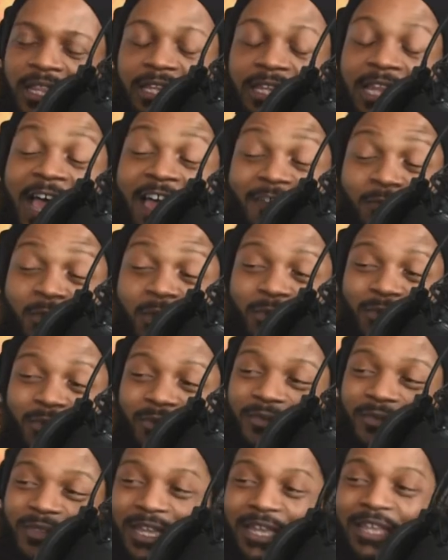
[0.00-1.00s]
live
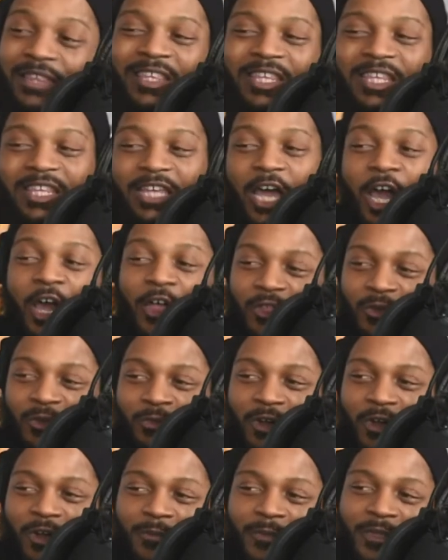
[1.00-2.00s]
people in the other
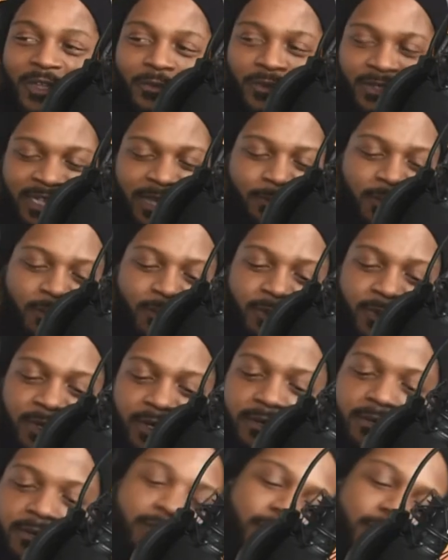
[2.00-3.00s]
apartment, which happened to be
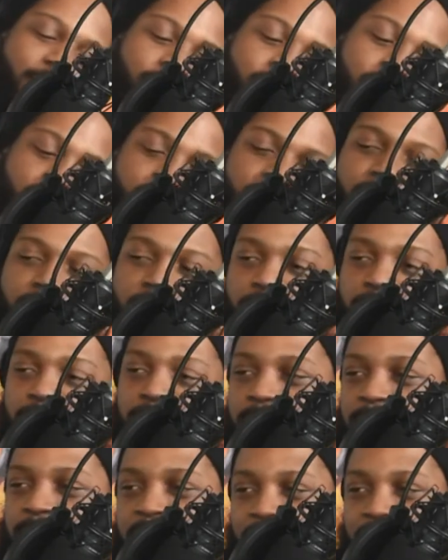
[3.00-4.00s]
white. So
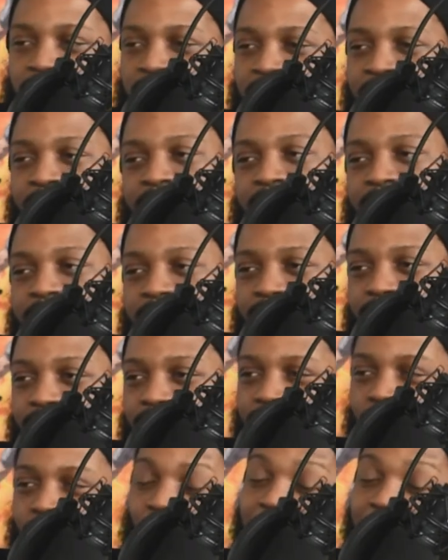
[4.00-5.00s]
that's
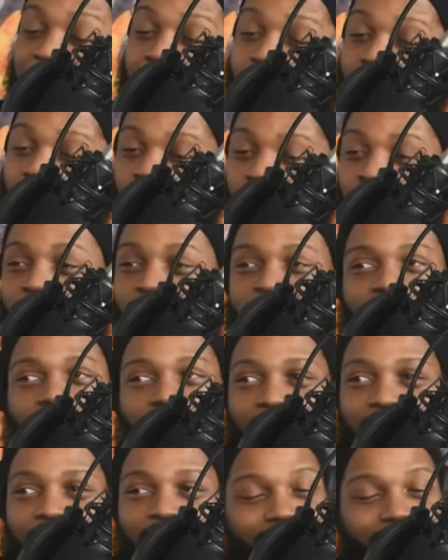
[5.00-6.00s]
wow. That's all
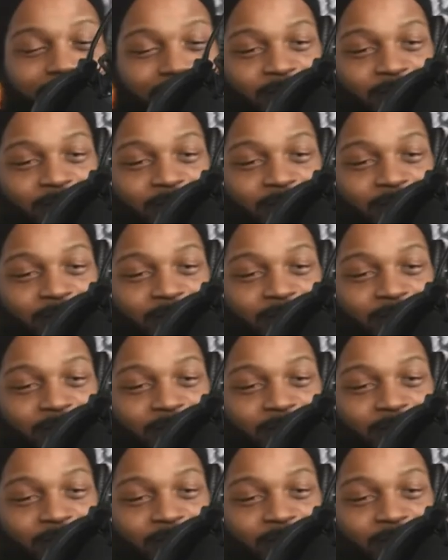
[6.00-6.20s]
I gotta say